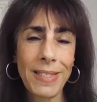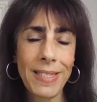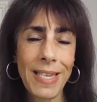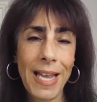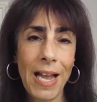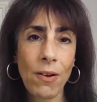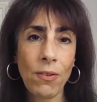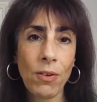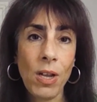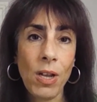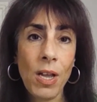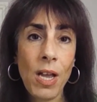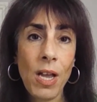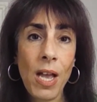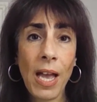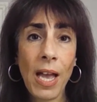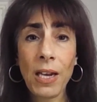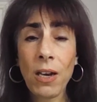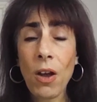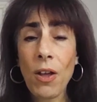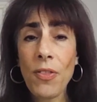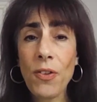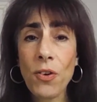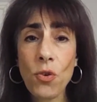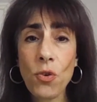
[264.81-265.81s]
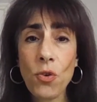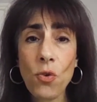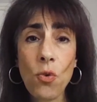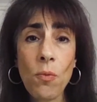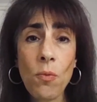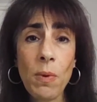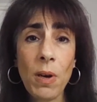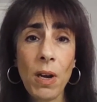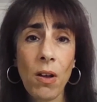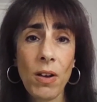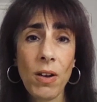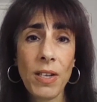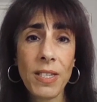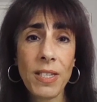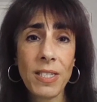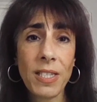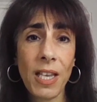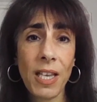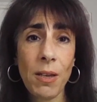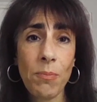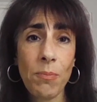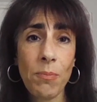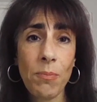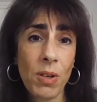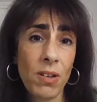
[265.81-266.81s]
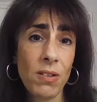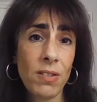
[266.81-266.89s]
back down and either normalizing it,